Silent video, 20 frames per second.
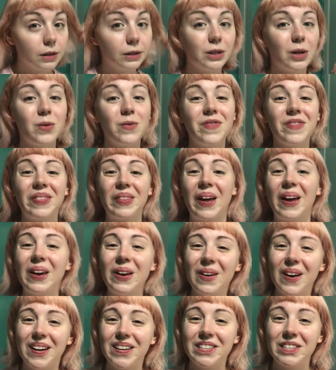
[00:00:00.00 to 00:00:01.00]
So thank you
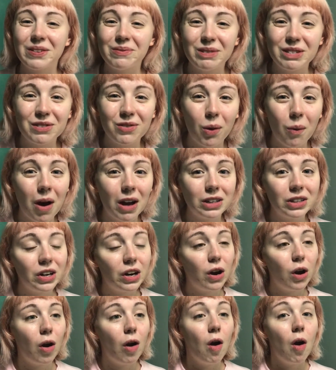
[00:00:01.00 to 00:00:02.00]
guys so much for
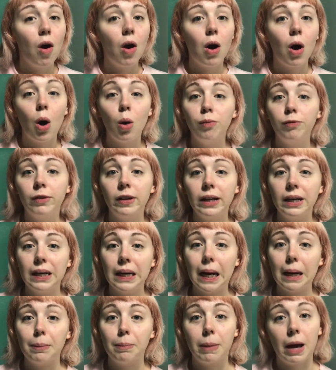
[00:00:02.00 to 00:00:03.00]
watching. Hopefully
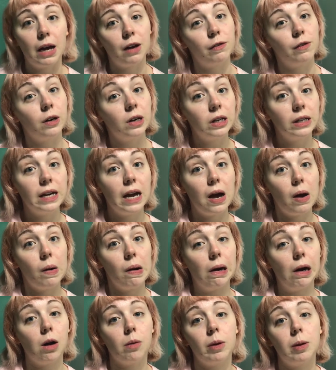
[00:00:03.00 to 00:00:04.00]
I'm back for good now
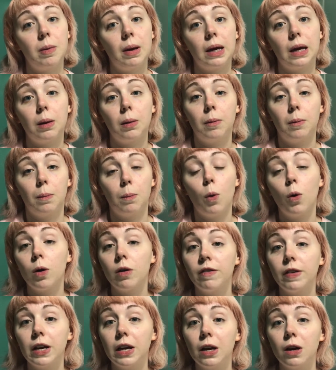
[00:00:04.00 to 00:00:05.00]
and I'll be making more
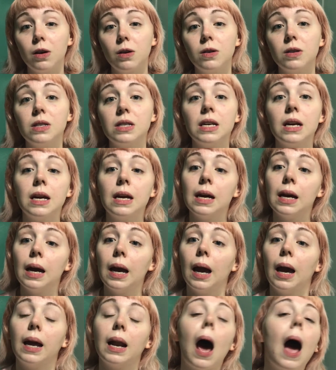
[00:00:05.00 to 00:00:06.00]
videos,
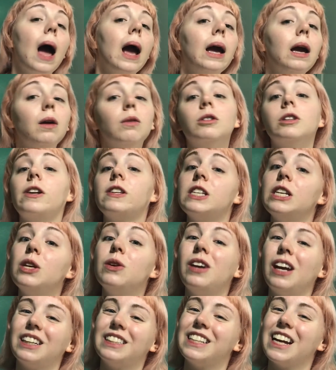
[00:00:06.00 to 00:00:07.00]
and I will see you
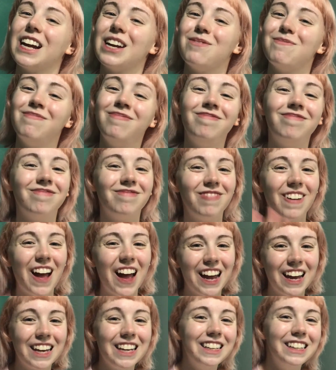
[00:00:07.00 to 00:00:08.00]
next time.
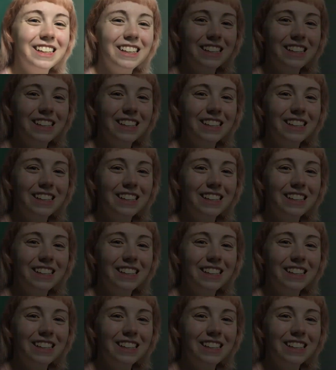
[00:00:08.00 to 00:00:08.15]
Bye!